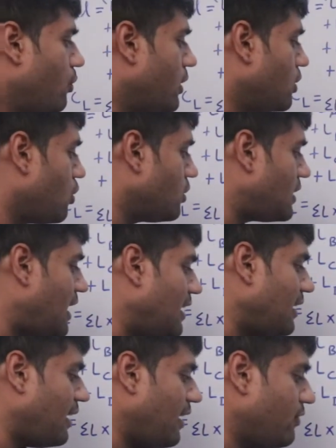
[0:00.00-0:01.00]
We know
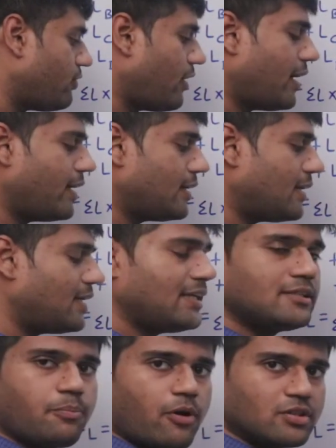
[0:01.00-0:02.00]
that if error
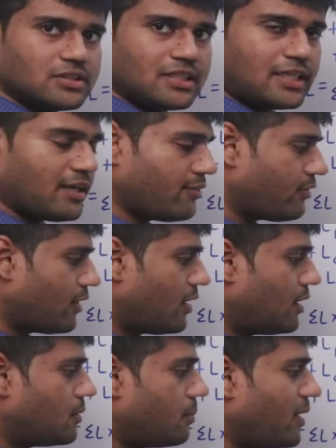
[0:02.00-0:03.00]
is positive
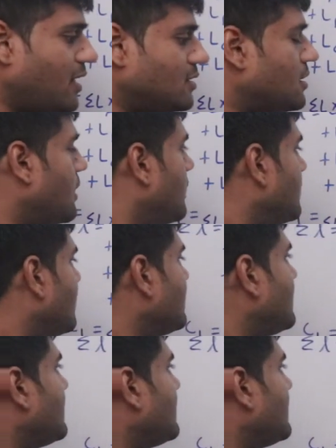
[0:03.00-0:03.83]
means this